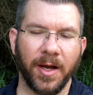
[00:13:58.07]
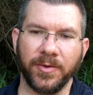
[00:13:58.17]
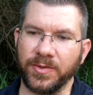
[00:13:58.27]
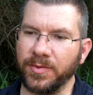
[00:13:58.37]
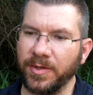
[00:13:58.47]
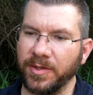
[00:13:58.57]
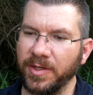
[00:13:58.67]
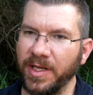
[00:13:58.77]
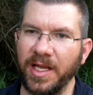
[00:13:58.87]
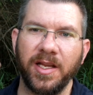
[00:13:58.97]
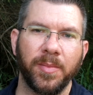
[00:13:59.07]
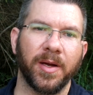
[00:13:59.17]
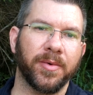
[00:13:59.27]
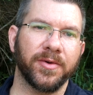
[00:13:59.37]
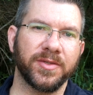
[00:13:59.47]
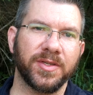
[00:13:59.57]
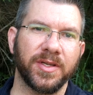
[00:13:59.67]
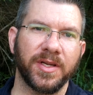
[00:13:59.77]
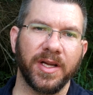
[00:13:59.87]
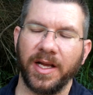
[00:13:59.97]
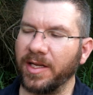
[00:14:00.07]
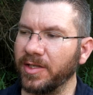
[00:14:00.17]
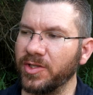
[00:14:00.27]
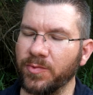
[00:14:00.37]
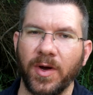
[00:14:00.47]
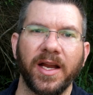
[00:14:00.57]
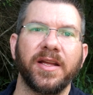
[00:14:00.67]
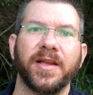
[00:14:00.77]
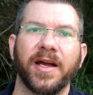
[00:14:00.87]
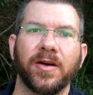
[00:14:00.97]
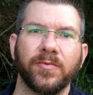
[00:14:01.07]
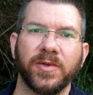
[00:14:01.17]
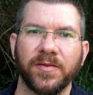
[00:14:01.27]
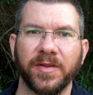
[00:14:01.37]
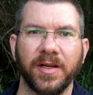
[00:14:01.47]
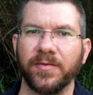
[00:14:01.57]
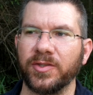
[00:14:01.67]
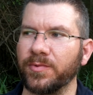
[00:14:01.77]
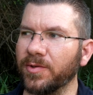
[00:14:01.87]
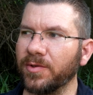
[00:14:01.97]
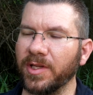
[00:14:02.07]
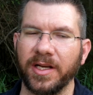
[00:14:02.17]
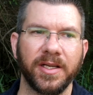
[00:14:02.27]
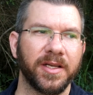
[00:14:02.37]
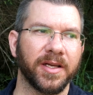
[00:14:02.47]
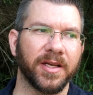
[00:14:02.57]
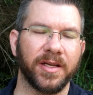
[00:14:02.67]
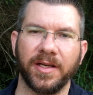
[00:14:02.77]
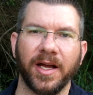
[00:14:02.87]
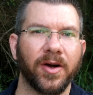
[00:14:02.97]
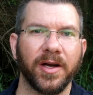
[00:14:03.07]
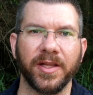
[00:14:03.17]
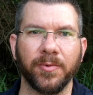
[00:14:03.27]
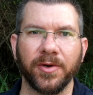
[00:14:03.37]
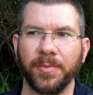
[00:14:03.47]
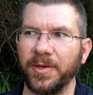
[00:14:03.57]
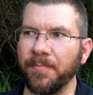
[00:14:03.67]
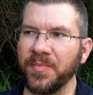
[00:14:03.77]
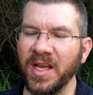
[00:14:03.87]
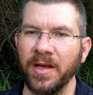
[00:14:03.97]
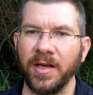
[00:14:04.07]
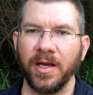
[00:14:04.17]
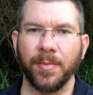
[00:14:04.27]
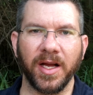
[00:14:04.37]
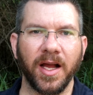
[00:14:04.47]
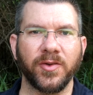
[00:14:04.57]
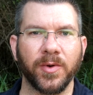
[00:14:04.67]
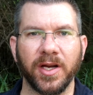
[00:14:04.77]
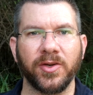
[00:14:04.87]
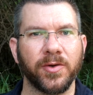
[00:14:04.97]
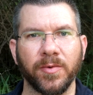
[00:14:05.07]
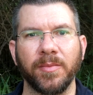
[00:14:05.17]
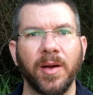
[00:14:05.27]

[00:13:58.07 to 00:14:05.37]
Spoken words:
I was eating peppers and just writing down what the flavors were like and how hot they were to me. I got to where I couldn't